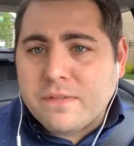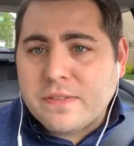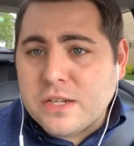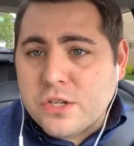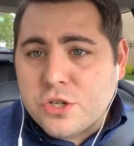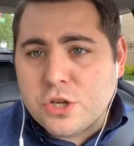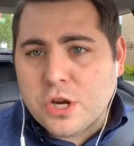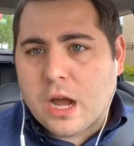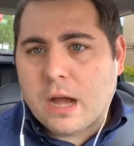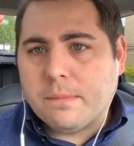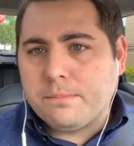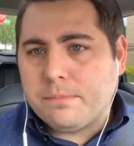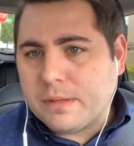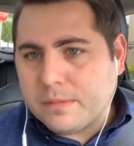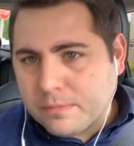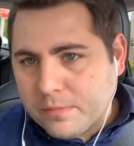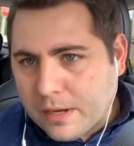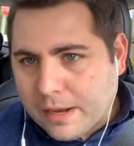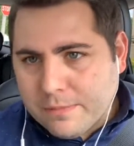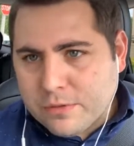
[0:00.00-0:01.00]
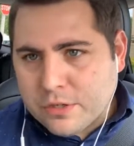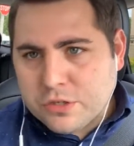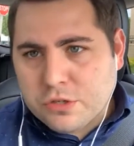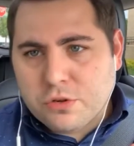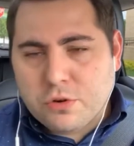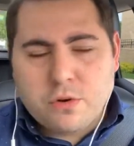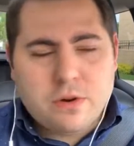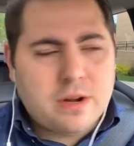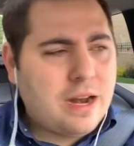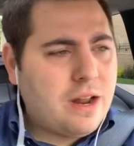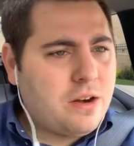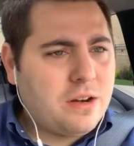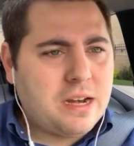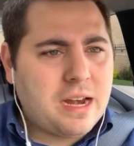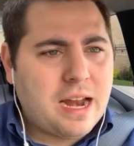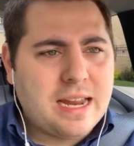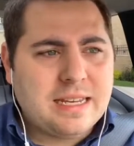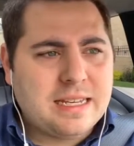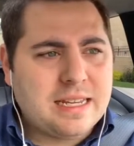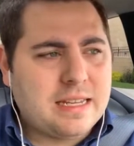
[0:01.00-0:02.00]
shop. I'm just throwing out an
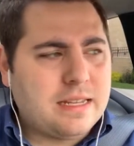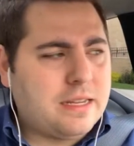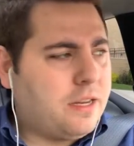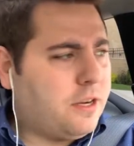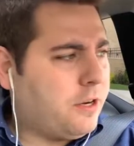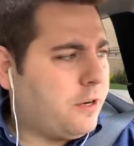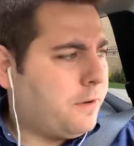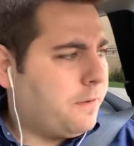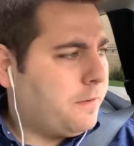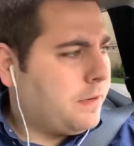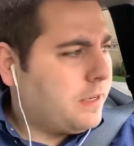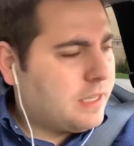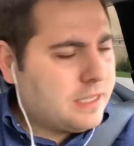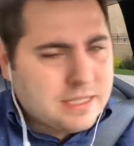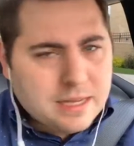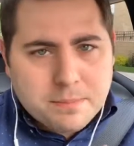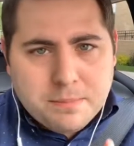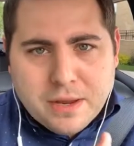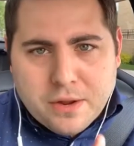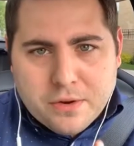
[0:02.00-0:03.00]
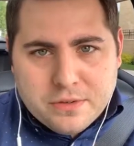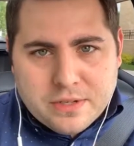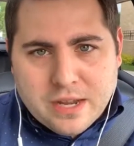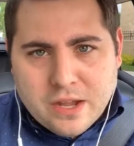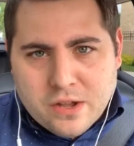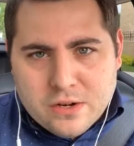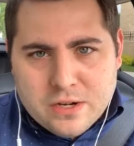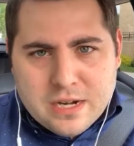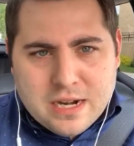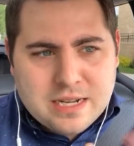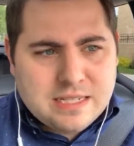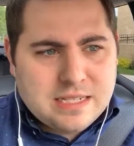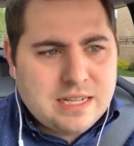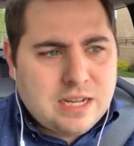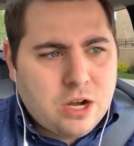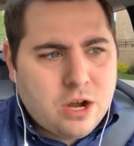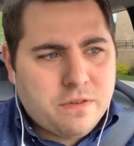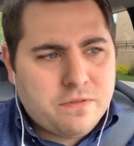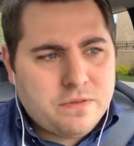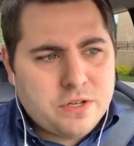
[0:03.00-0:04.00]
idea here because I'm downtown and I see
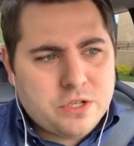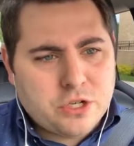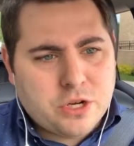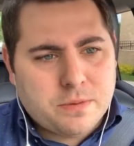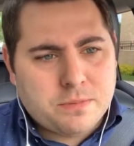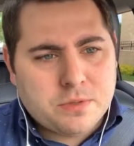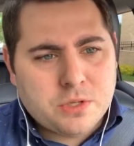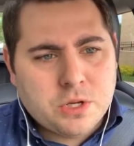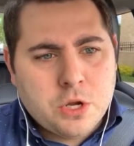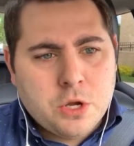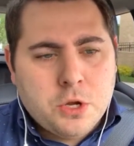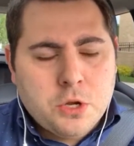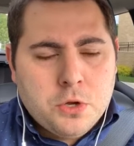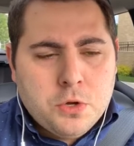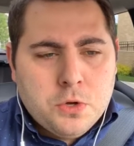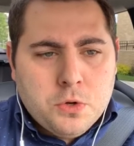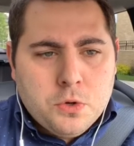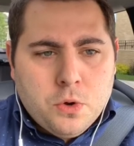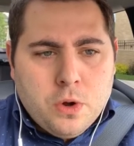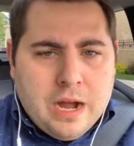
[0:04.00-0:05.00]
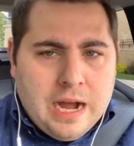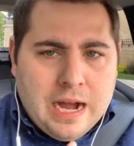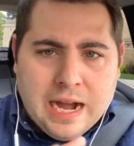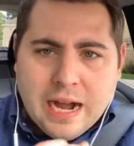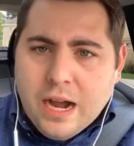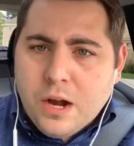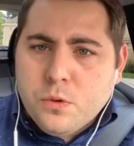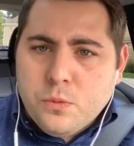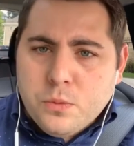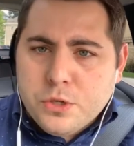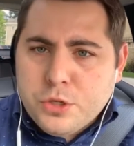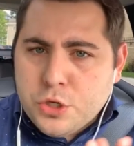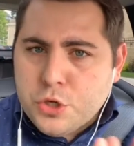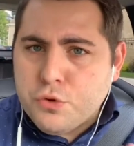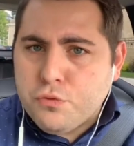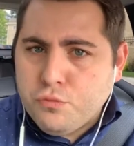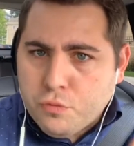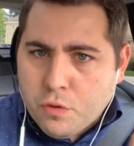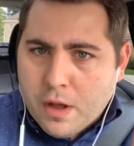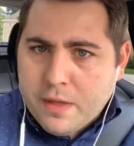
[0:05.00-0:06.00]
coffee shops. How would
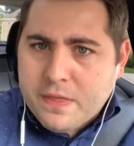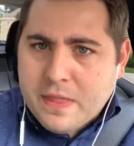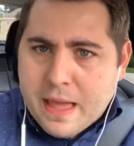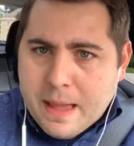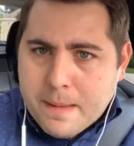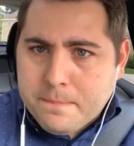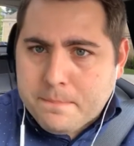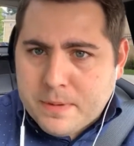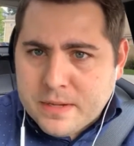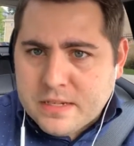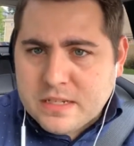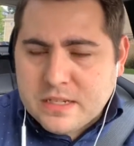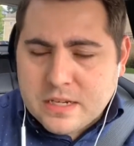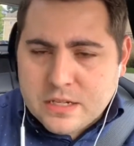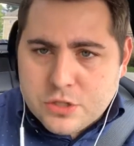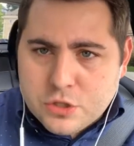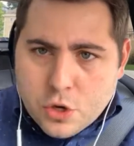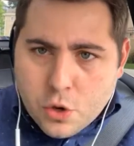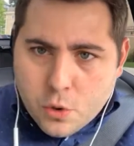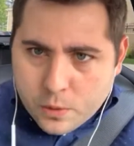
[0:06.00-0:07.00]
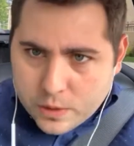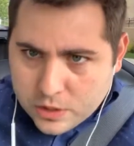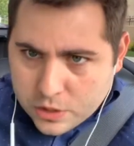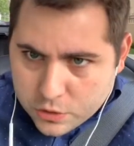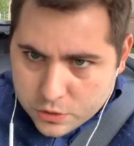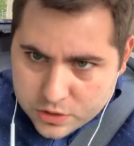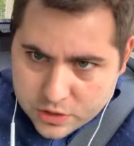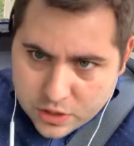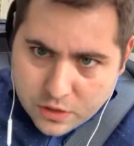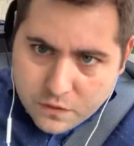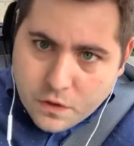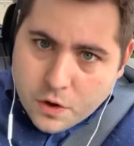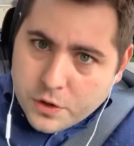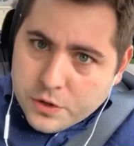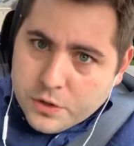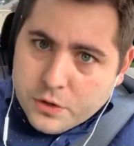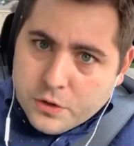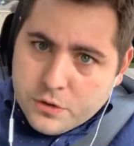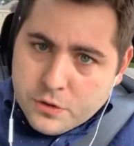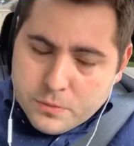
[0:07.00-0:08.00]
you run that business knowing you still have all
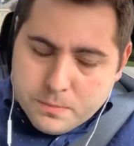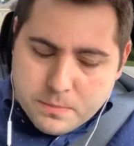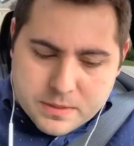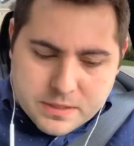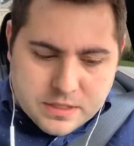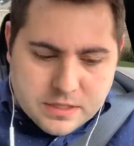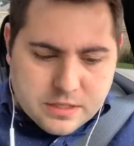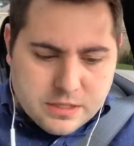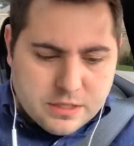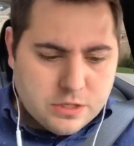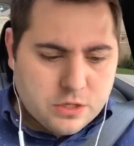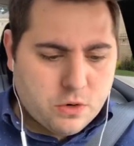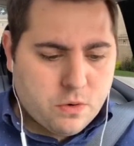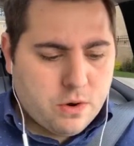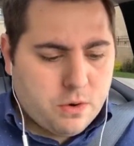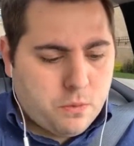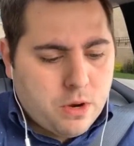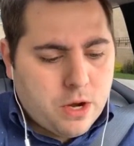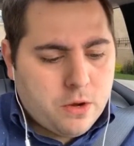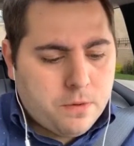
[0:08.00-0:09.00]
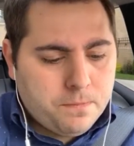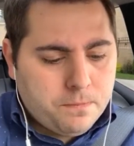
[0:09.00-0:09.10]
your other businesses going? Well,